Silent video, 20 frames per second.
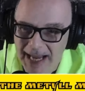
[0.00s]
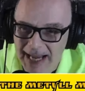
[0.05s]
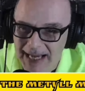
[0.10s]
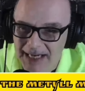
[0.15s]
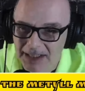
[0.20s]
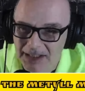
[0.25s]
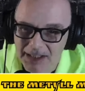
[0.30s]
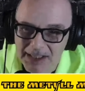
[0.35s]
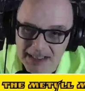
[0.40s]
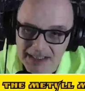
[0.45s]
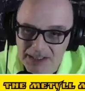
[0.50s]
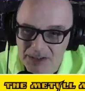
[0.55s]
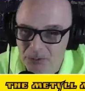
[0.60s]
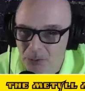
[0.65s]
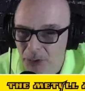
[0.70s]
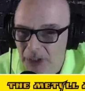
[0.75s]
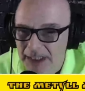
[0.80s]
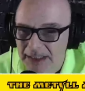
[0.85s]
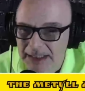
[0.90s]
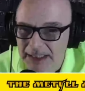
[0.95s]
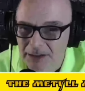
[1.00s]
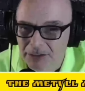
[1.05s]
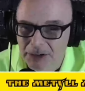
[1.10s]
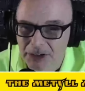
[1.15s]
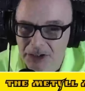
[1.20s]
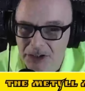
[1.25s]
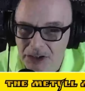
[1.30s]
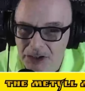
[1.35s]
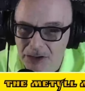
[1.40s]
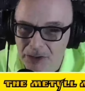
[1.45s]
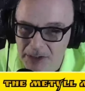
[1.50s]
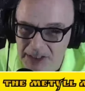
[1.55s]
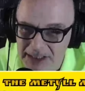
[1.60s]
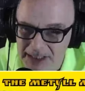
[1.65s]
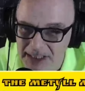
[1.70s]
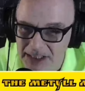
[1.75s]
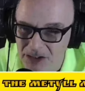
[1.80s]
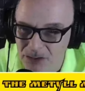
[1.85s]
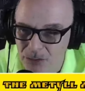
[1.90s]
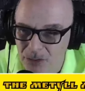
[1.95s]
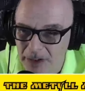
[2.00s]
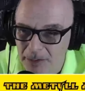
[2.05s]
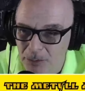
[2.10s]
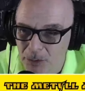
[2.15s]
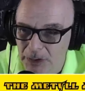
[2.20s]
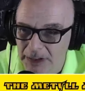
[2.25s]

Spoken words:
analyze, and break down the newest extreme